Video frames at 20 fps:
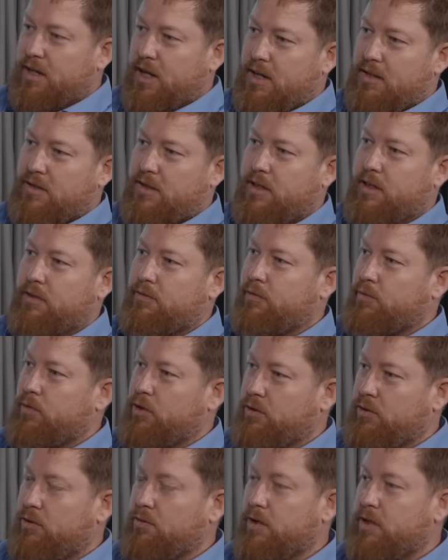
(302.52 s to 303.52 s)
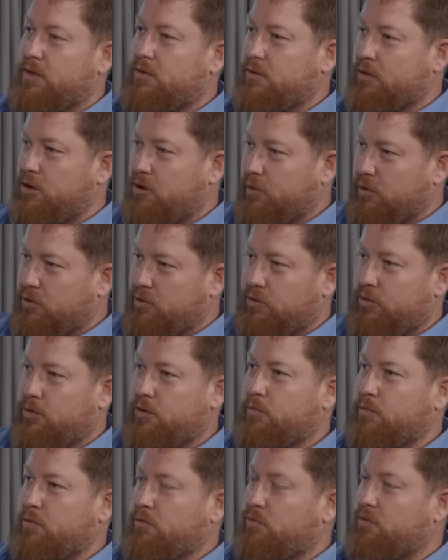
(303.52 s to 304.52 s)
class ticket from the US, you're coming to
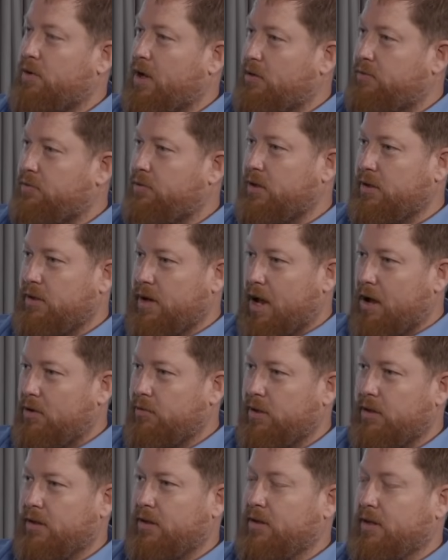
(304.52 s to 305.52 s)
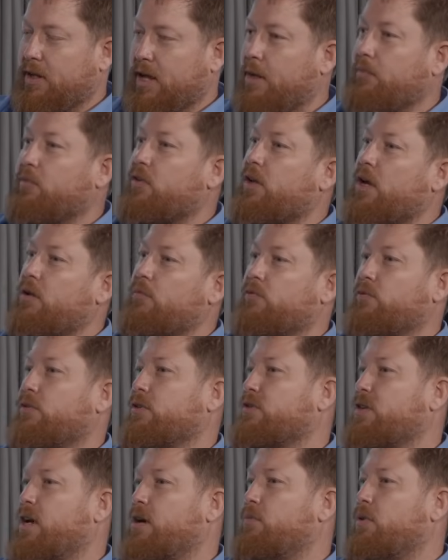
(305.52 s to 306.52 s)
Europe, you're transferring now in Amsterdam, for
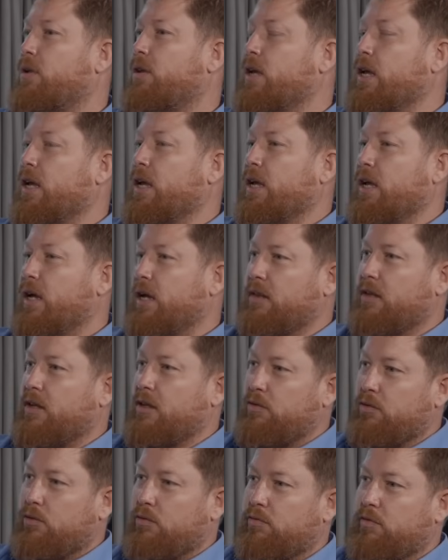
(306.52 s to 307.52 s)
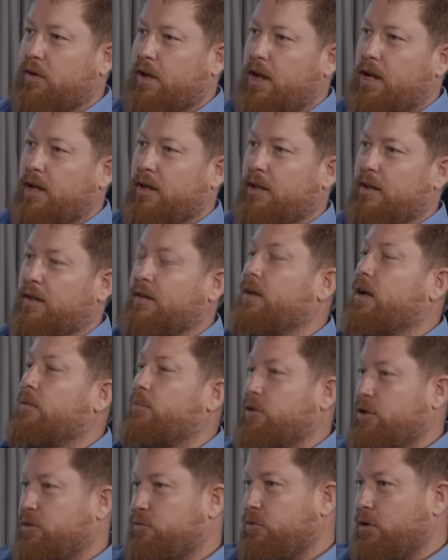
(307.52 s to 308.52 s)
example, and then you're flying a
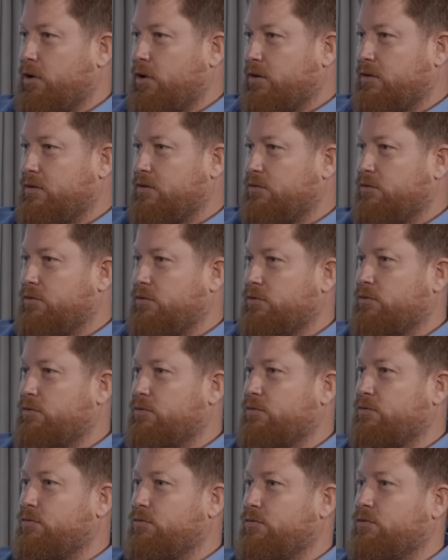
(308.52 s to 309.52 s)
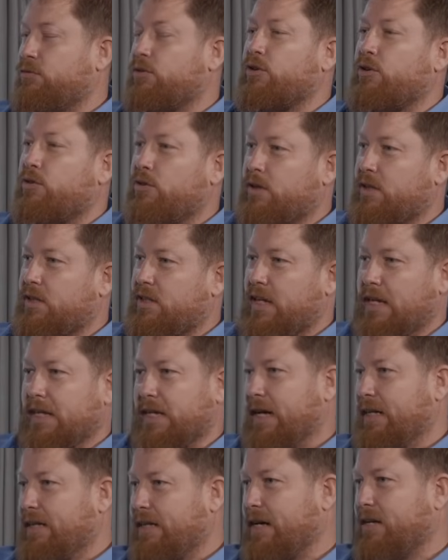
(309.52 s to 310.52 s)
Plus product to the Nordics.
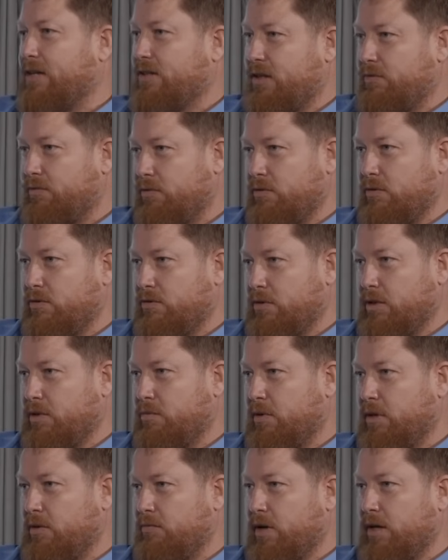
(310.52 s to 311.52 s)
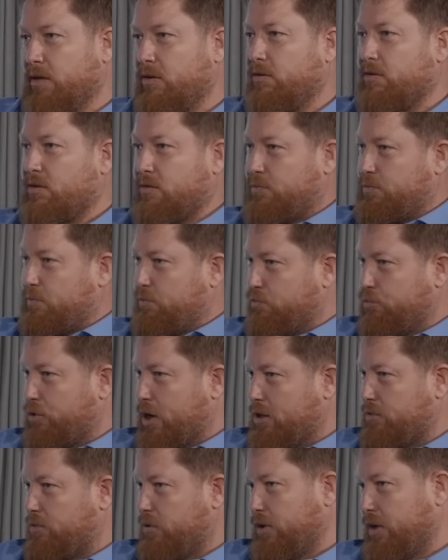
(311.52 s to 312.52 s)
And that is difficult to explain, right? Also
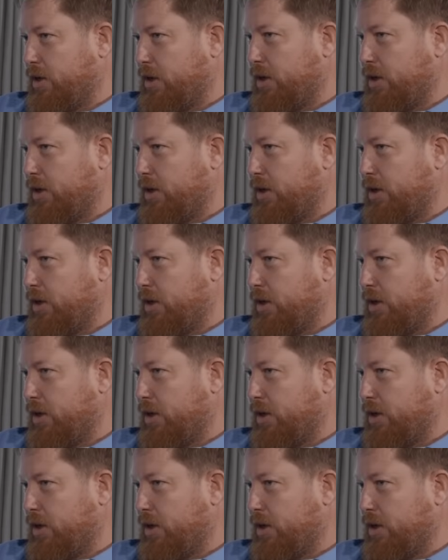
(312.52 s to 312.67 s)
price point.